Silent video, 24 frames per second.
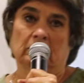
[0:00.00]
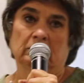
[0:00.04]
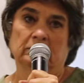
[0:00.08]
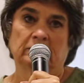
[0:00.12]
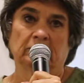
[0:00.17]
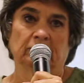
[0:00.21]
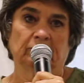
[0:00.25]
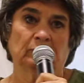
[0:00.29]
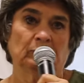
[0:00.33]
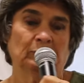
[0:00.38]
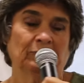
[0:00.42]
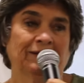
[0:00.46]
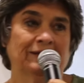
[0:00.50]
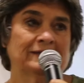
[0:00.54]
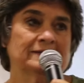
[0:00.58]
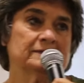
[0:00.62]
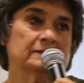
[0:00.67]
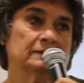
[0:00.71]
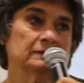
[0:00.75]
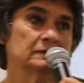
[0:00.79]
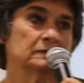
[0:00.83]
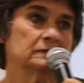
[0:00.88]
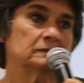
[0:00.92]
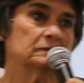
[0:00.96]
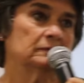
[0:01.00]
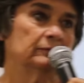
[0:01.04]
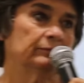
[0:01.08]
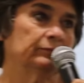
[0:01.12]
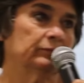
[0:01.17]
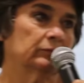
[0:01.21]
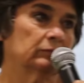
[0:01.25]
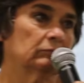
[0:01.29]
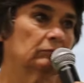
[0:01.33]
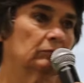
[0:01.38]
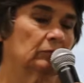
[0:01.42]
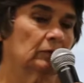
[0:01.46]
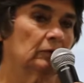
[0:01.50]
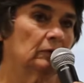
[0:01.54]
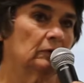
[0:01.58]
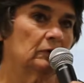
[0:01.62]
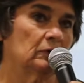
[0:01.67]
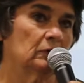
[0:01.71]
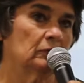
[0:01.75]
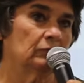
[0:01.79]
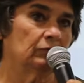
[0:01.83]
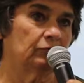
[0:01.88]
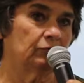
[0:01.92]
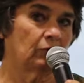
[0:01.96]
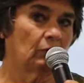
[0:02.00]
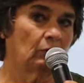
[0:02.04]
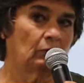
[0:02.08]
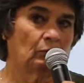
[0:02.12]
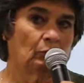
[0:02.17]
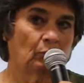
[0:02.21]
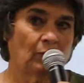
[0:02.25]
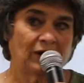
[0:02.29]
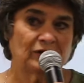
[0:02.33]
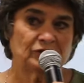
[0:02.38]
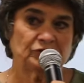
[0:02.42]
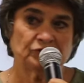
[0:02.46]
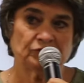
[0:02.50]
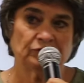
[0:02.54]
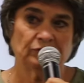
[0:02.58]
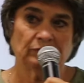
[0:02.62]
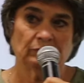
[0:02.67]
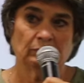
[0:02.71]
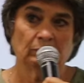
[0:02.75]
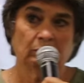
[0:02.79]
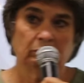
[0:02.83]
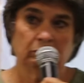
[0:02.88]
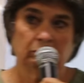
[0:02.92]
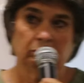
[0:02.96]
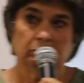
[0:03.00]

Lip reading: Different places. So watch your